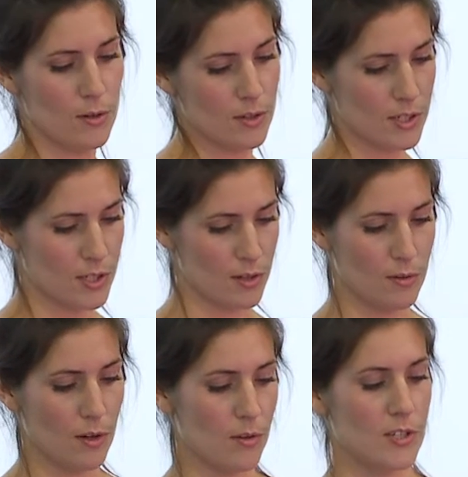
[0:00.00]
order
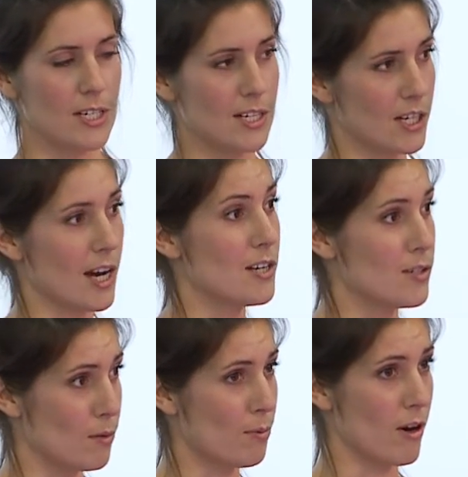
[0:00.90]
to launch an
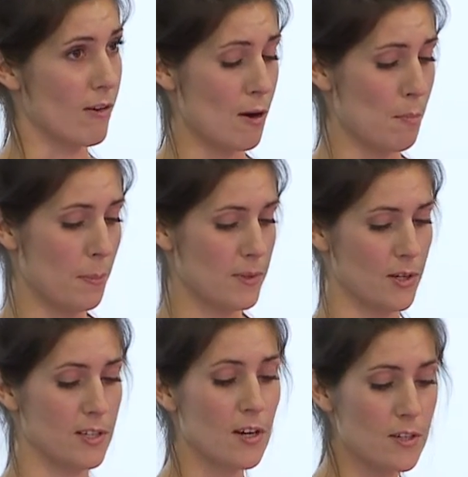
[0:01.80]
educational program. So
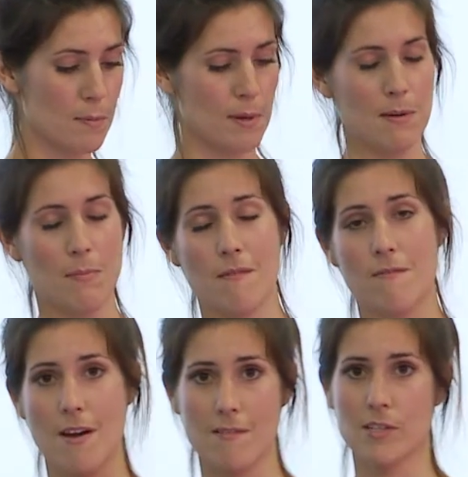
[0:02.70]
it's underpinned by
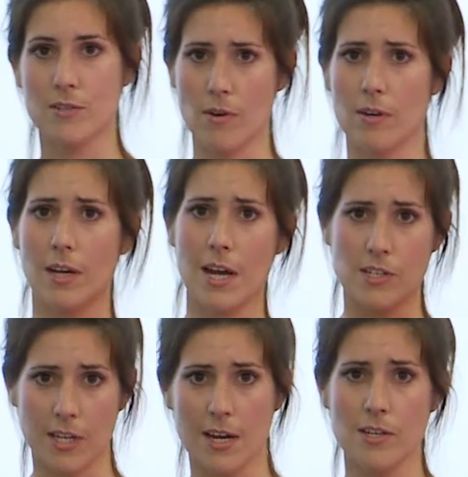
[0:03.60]
very strong
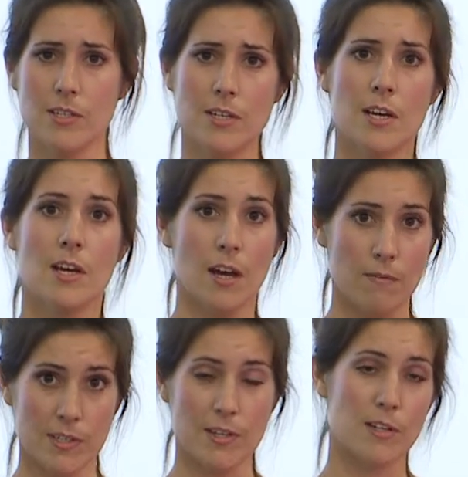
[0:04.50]
education and
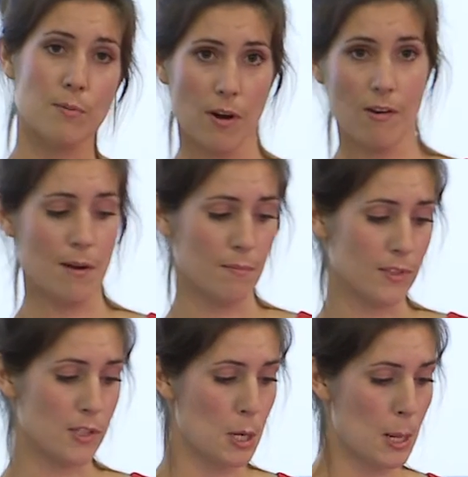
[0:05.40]
research
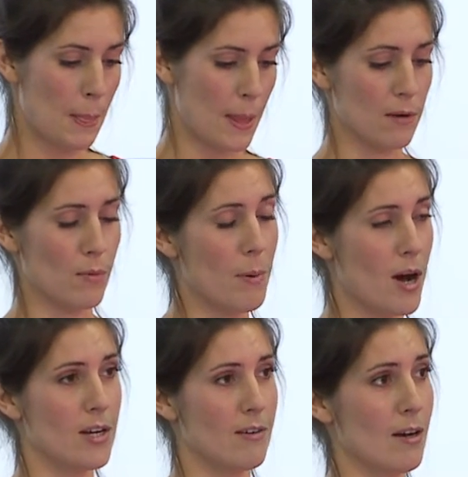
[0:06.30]
programs, and we're
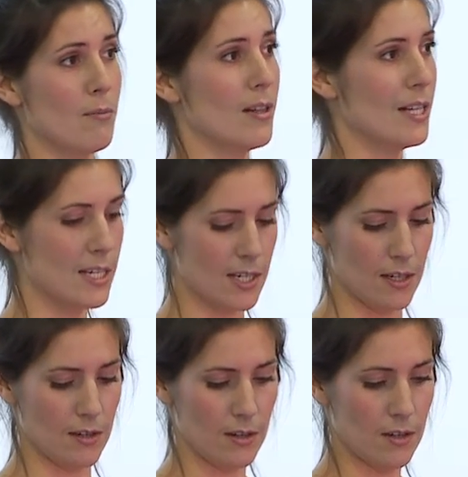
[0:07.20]
partnering with
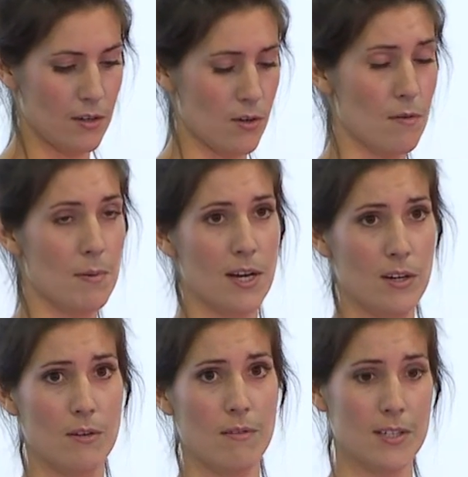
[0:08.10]
leading European
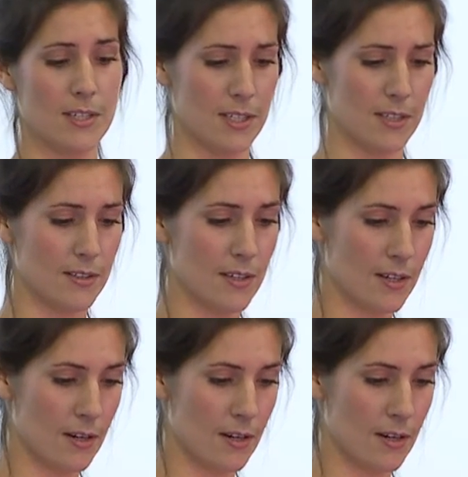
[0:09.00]
universities.